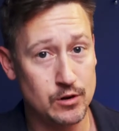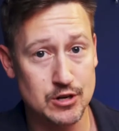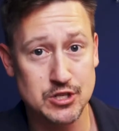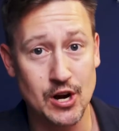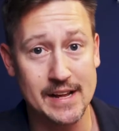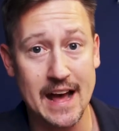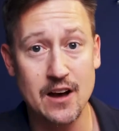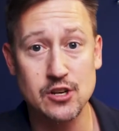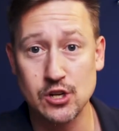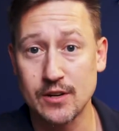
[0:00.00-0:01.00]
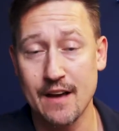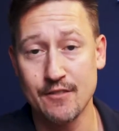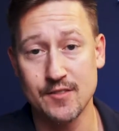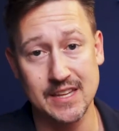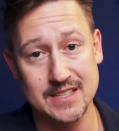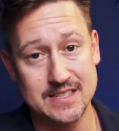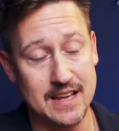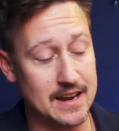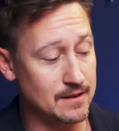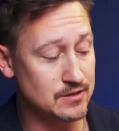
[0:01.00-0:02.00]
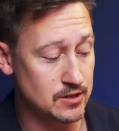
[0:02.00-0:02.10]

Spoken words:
When you're starting out and you don't have everything set in,